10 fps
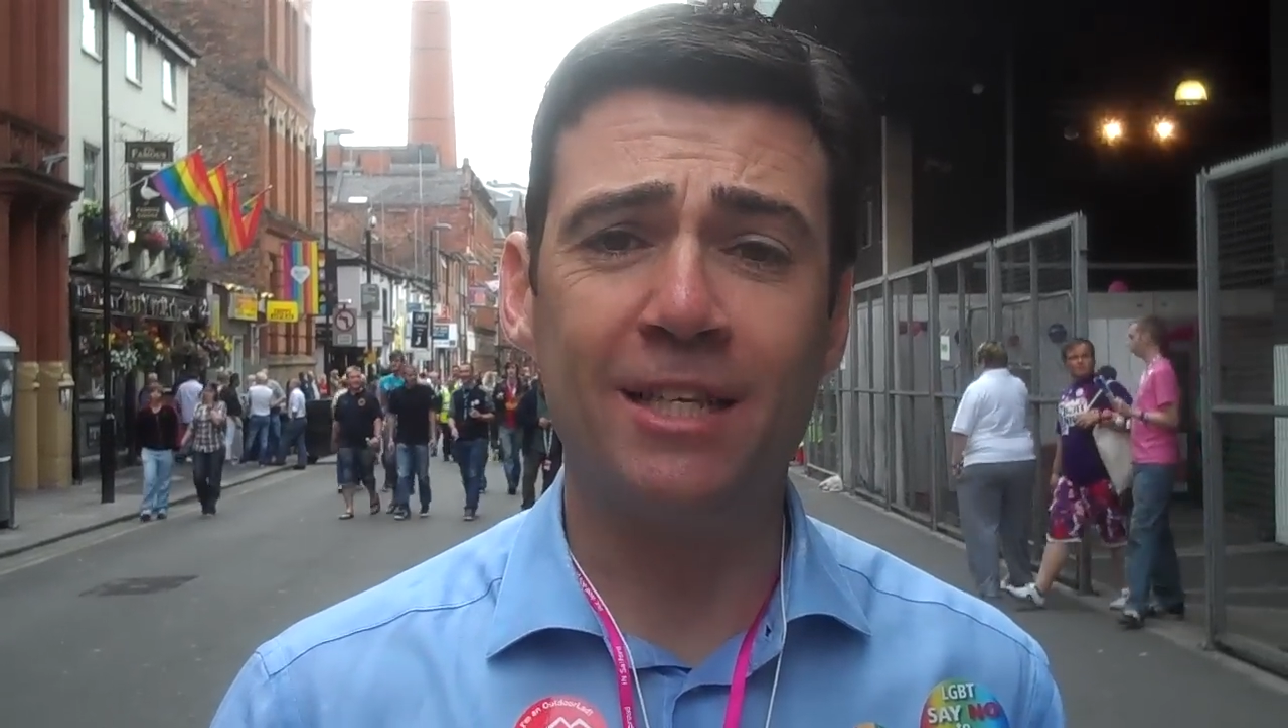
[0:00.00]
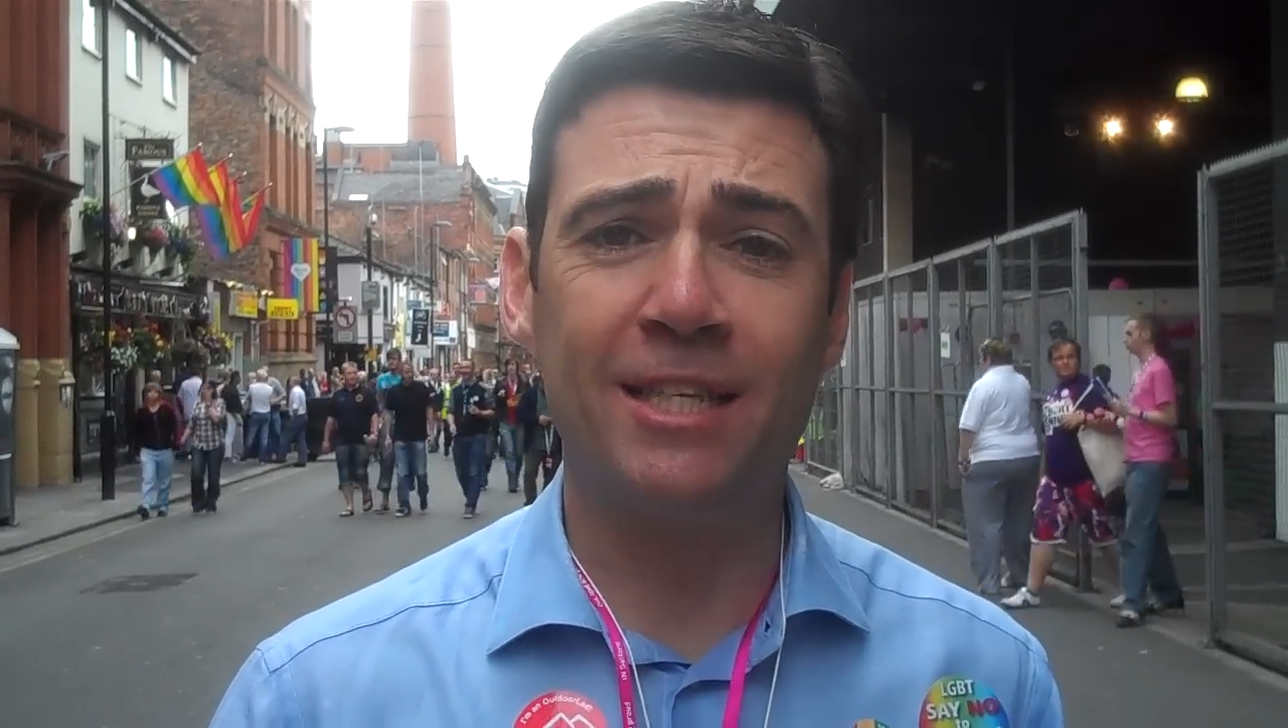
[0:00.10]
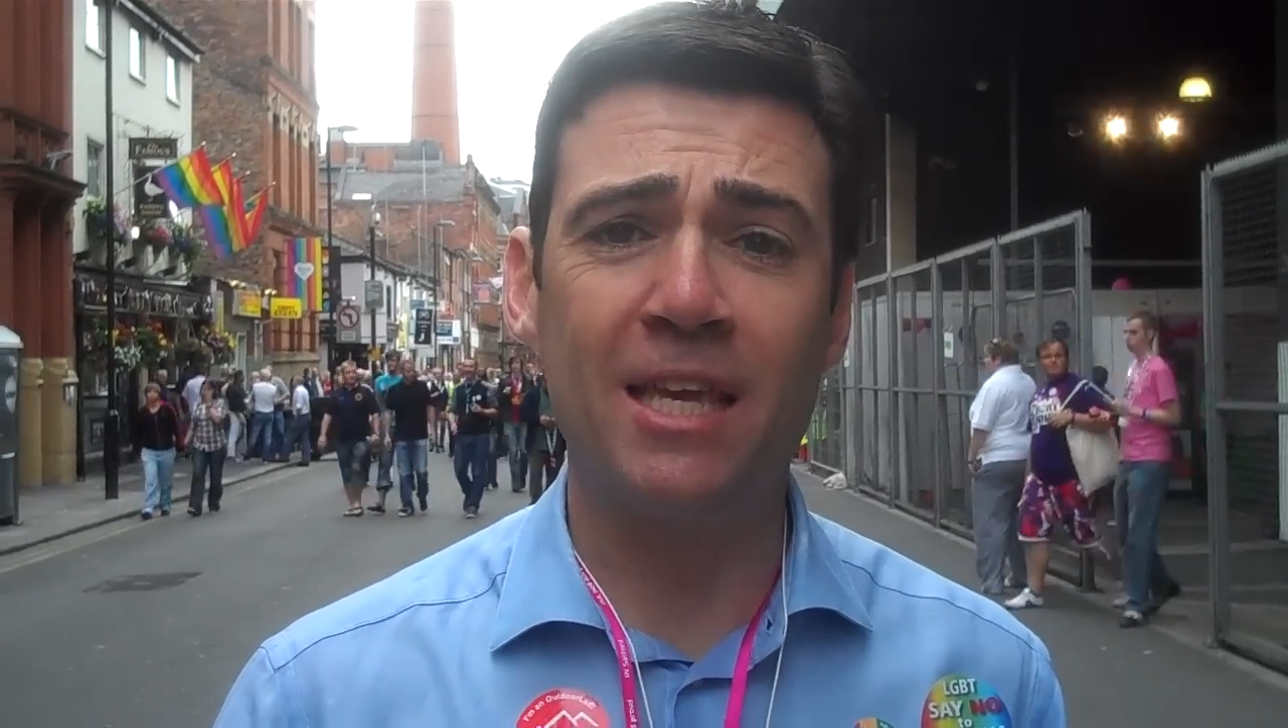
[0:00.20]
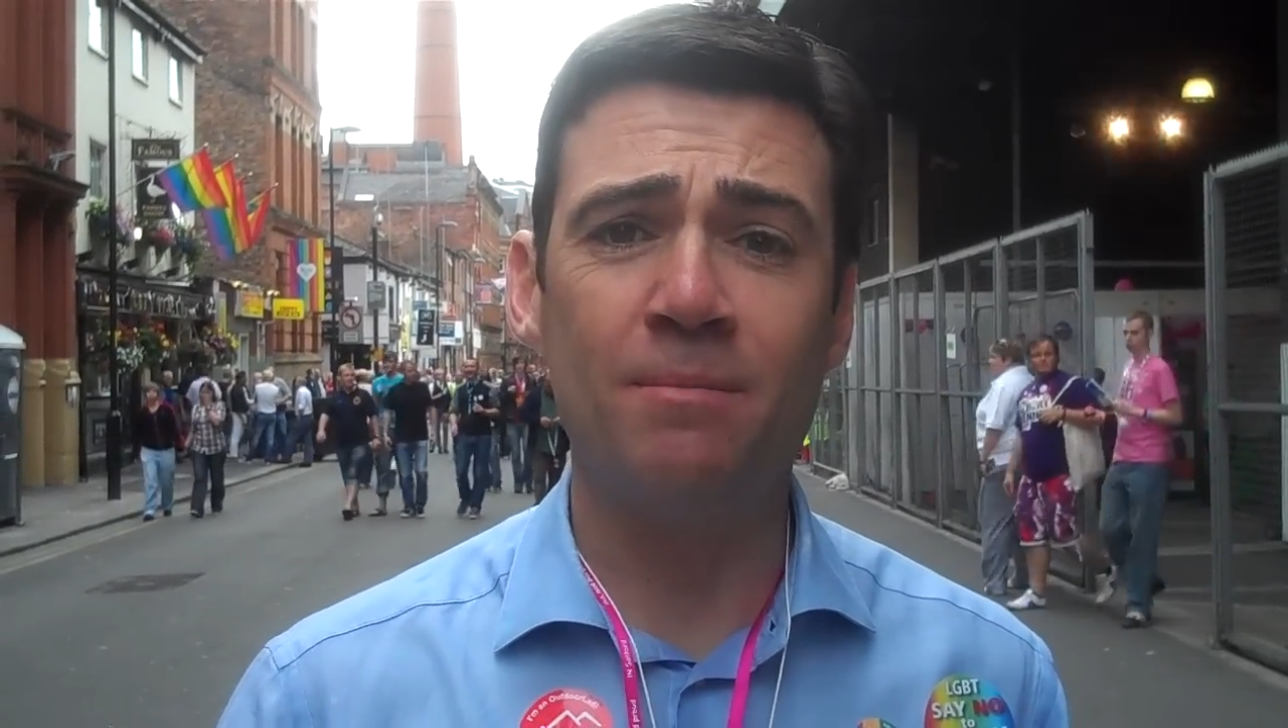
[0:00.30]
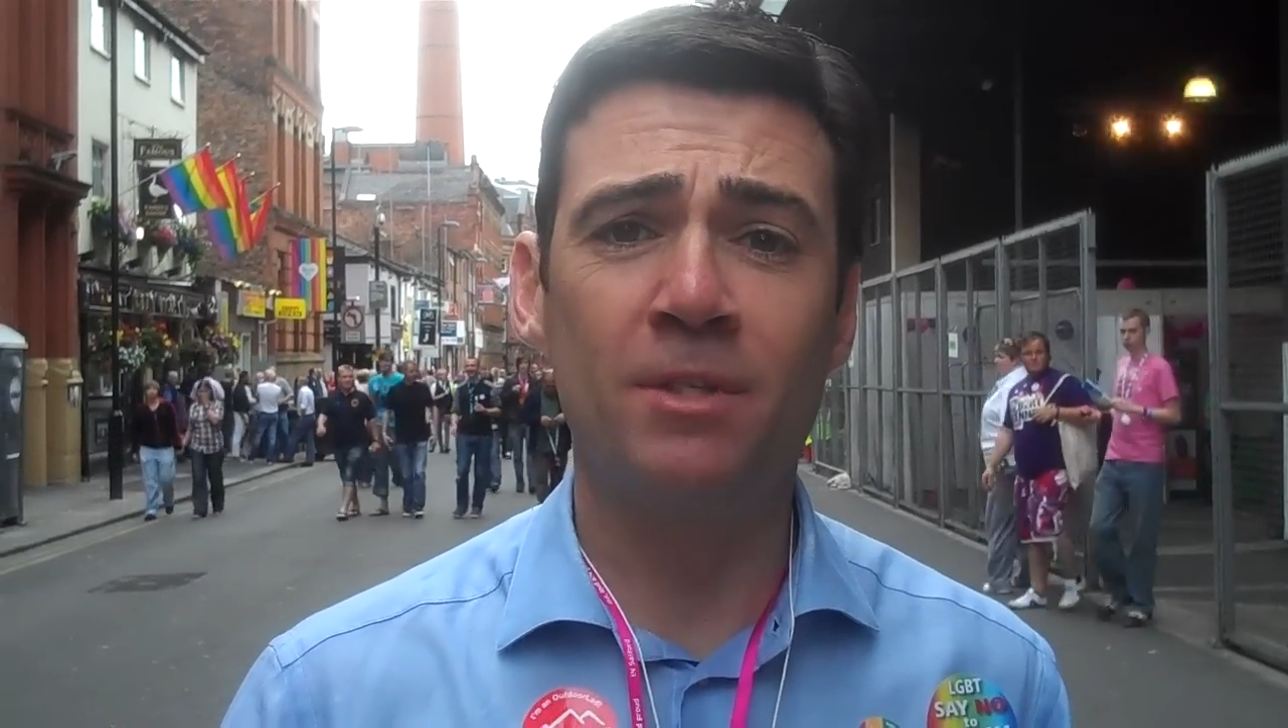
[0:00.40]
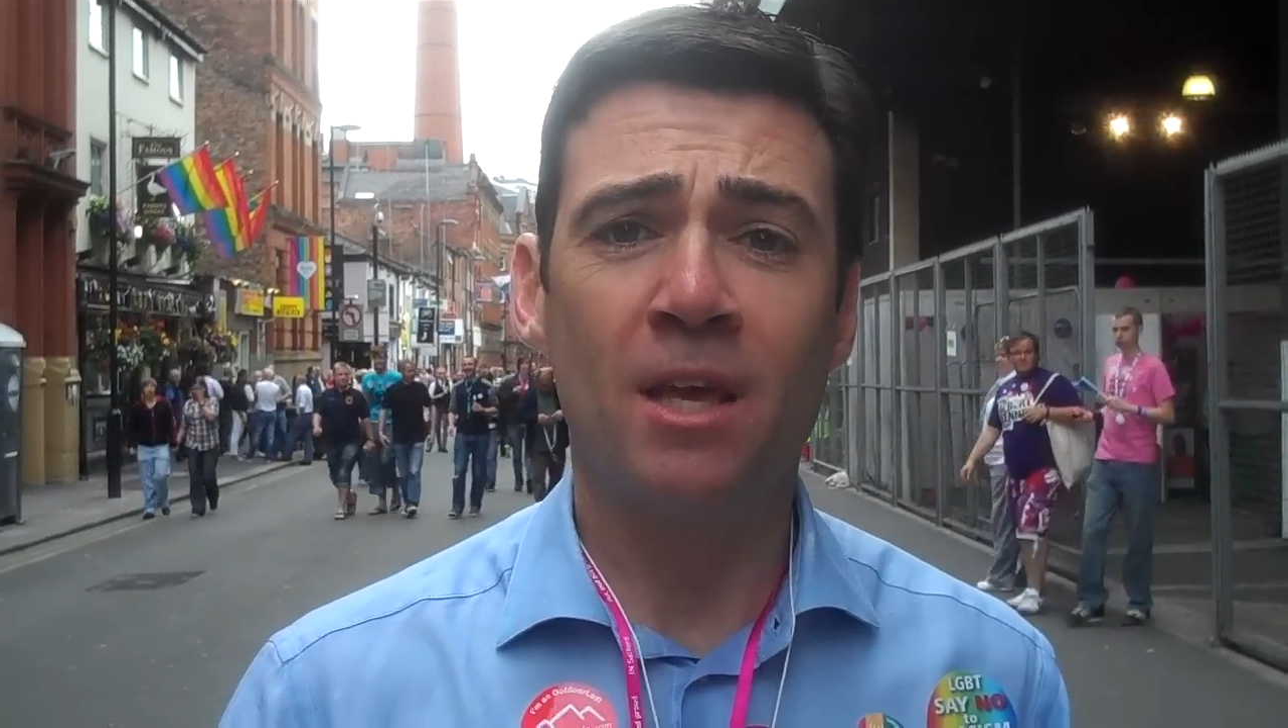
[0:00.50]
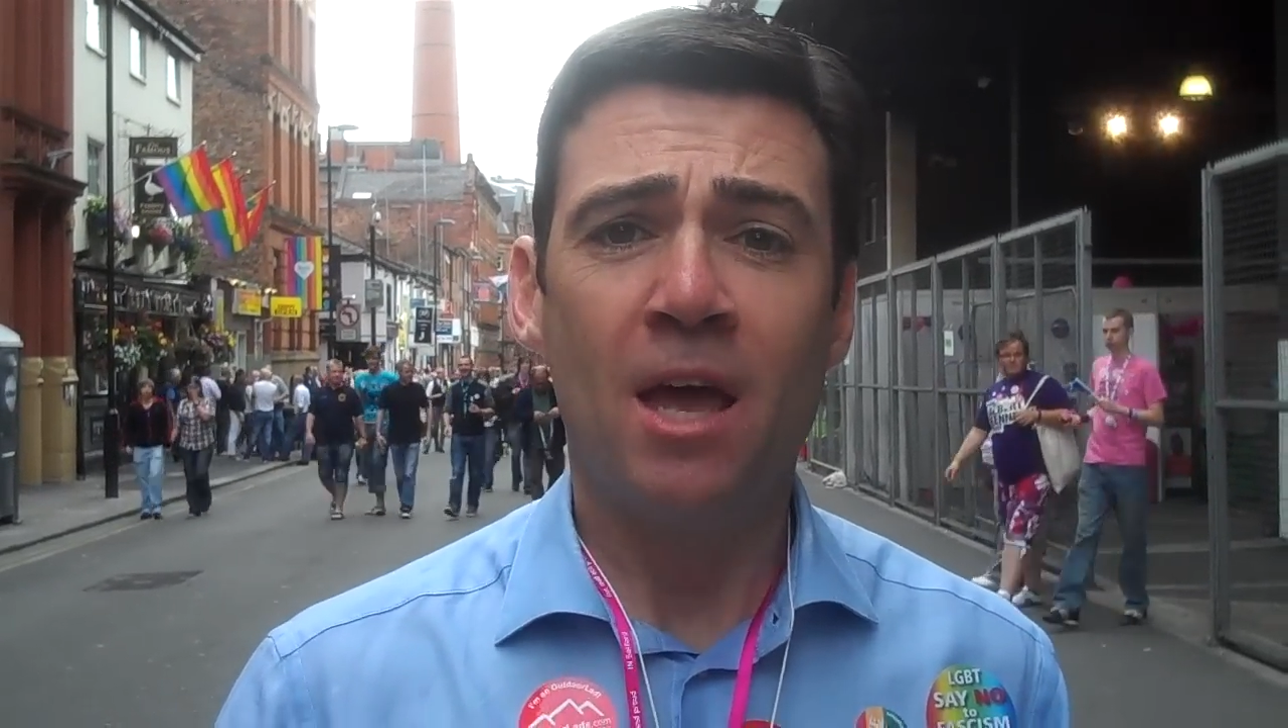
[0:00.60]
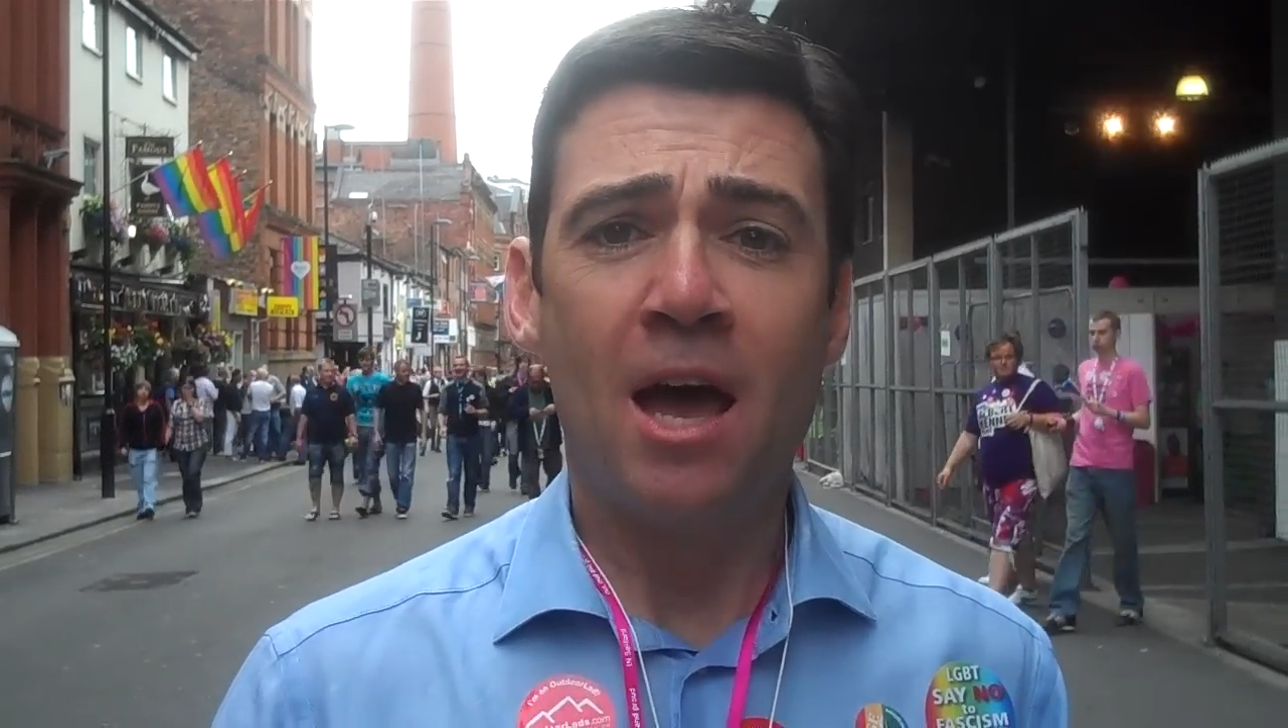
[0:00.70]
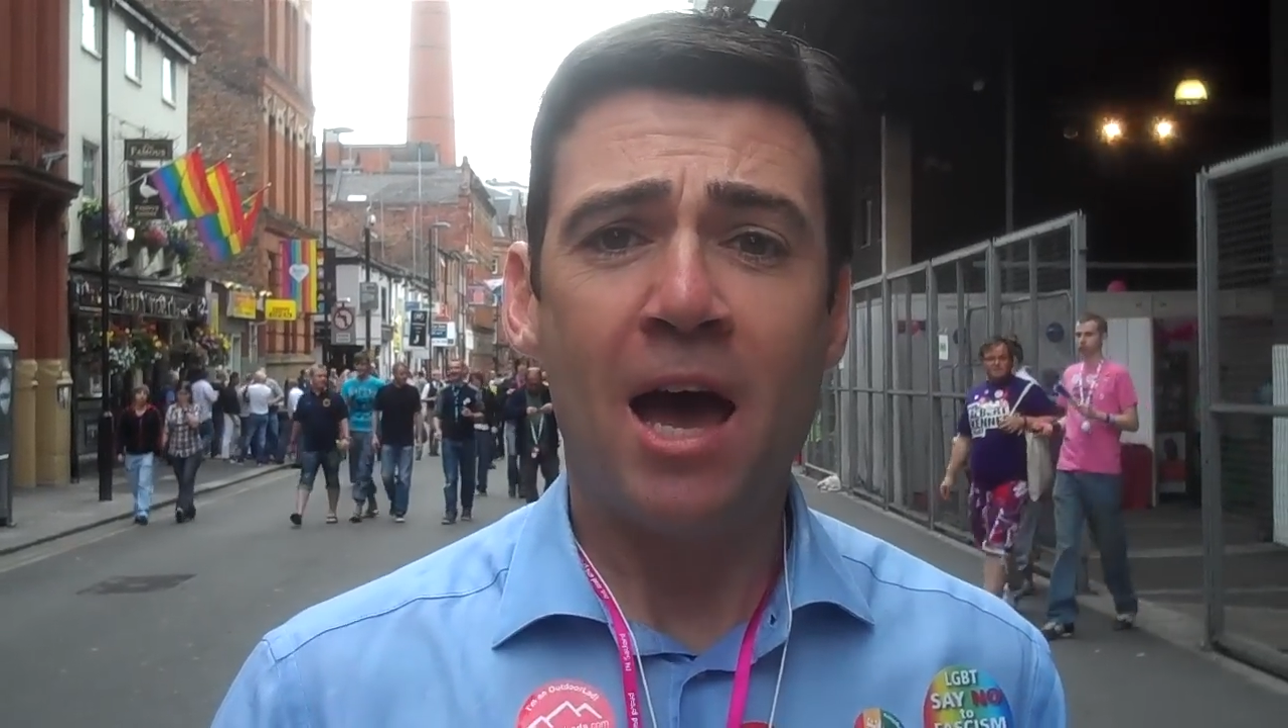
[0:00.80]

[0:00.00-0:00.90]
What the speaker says: It seems